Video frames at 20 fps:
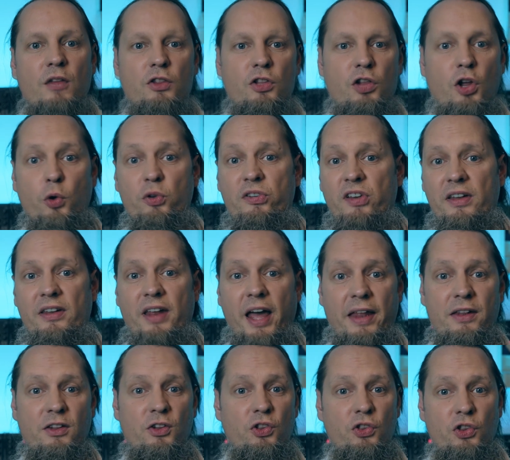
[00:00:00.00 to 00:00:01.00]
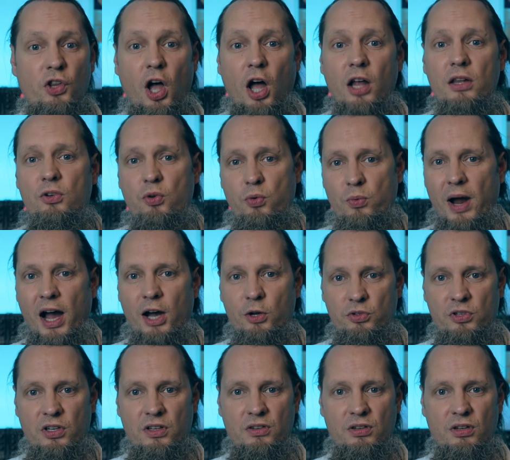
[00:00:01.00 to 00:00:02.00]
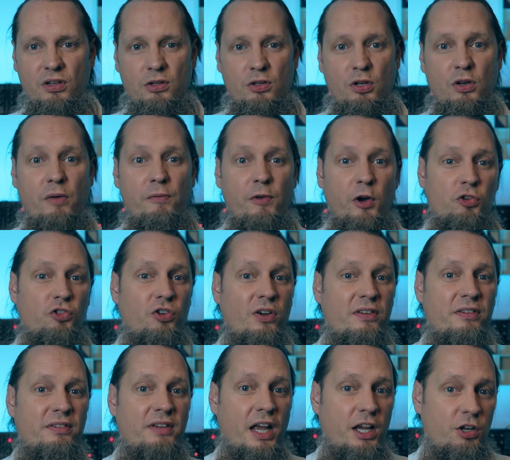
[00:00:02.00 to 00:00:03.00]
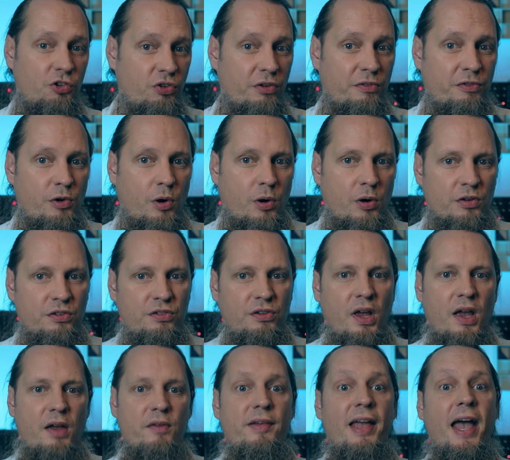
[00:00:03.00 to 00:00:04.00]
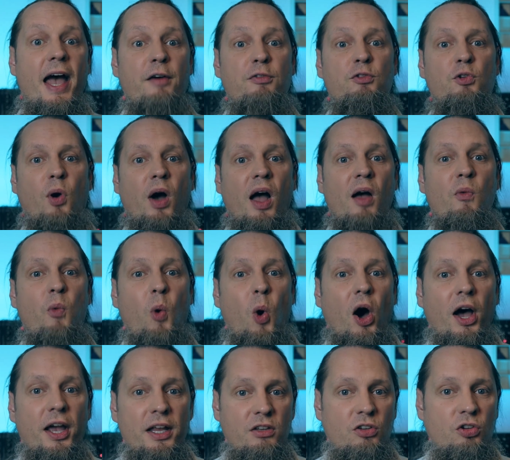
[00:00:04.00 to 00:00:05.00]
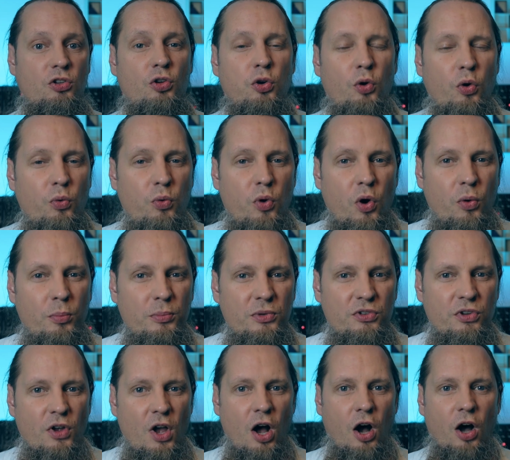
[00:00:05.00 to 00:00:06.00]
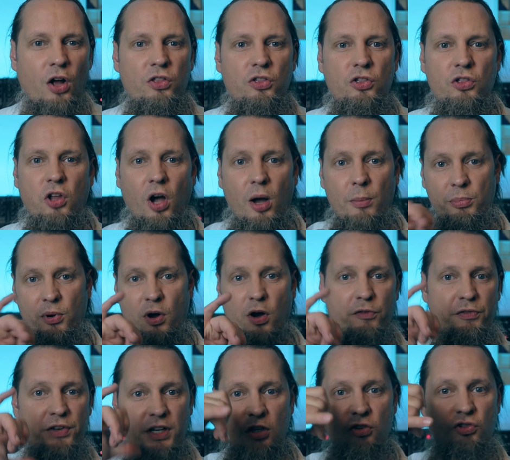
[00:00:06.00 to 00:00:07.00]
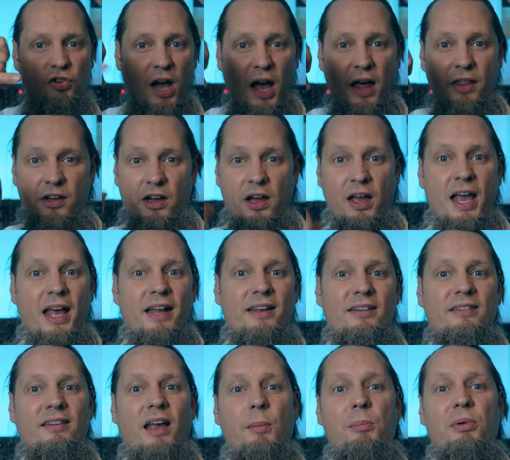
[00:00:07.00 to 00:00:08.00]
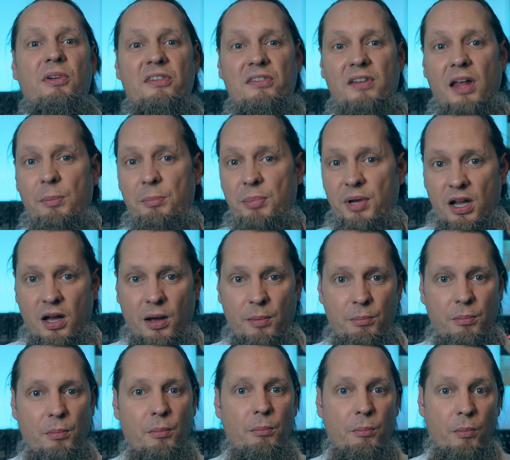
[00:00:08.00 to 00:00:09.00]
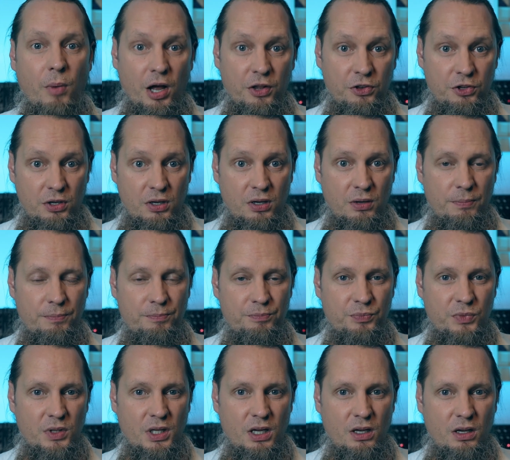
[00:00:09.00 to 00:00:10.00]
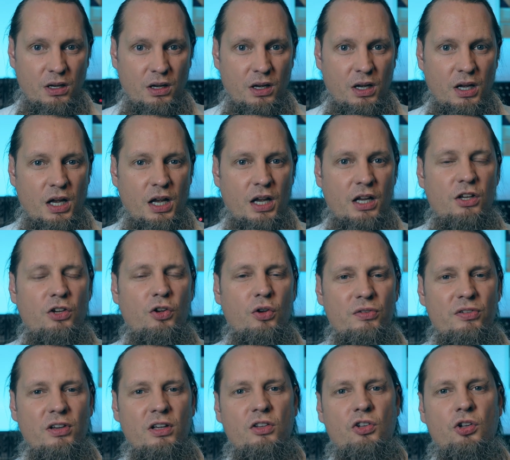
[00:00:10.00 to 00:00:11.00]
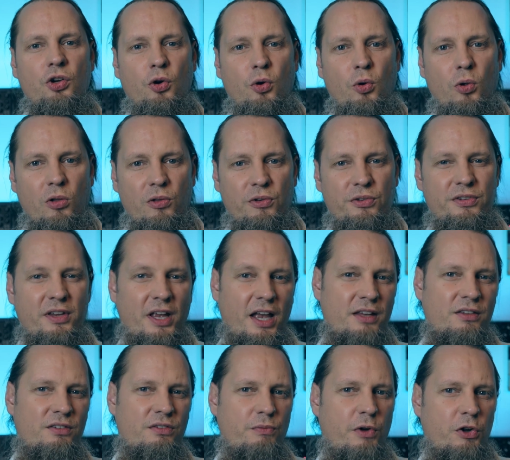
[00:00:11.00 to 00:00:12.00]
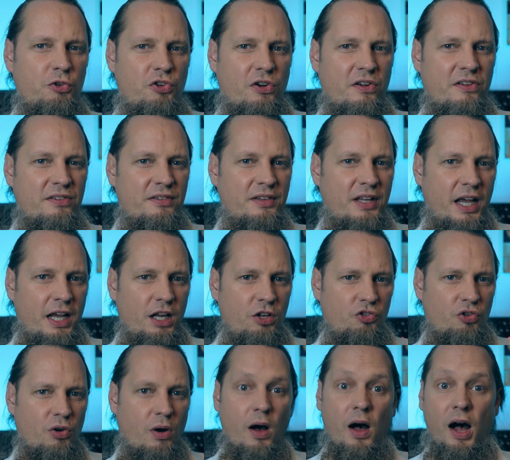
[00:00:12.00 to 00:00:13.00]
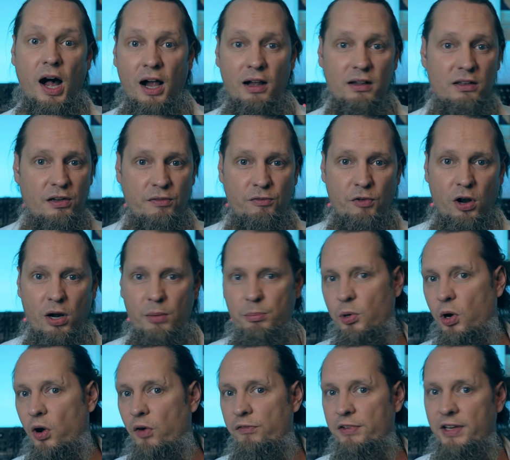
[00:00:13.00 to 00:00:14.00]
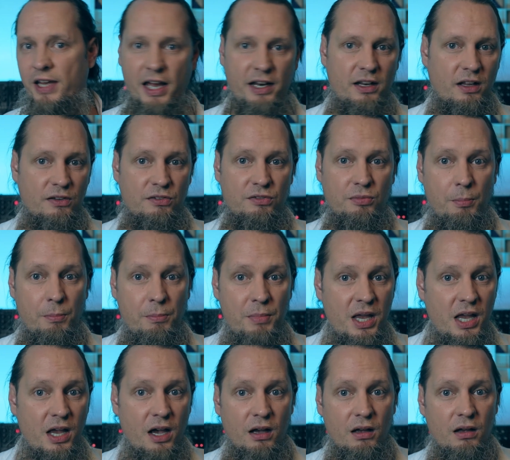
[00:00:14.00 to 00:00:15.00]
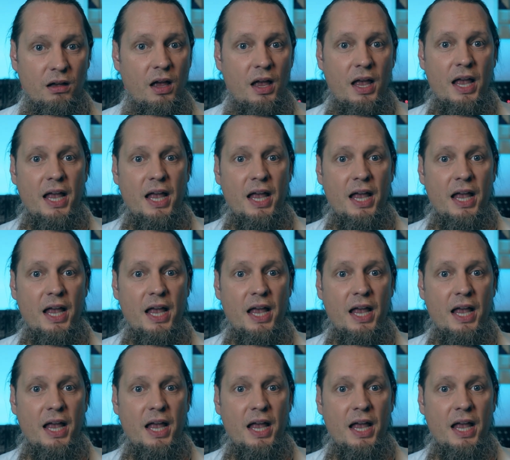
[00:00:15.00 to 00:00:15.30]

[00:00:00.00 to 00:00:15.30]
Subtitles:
Those are then not routed to the virtual stage, of course. We have to avoid two rooms on top of each other. The samples then become muddy. Using tools as Virtual Stage or Altiverb or Vienna's Mir